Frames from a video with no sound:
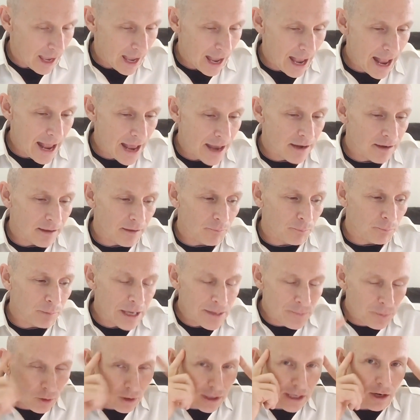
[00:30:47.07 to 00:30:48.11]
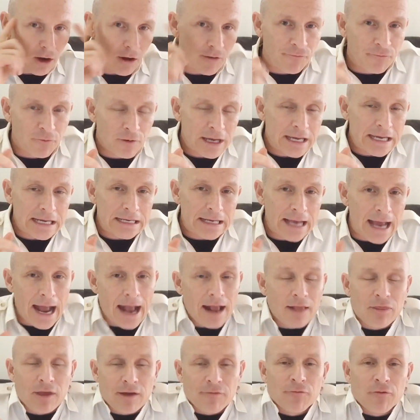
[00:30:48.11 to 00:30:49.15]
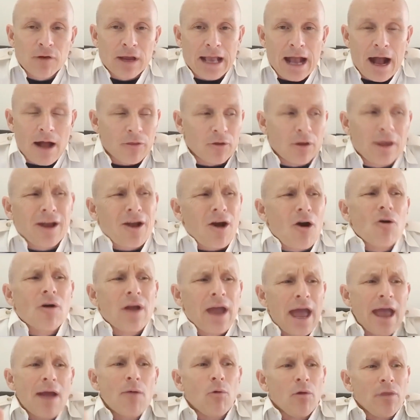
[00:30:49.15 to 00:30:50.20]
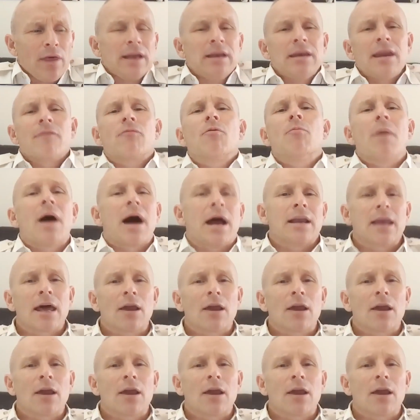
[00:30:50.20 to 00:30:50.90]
And people get all freaky. They freak out. They're like, okay, well then never mind.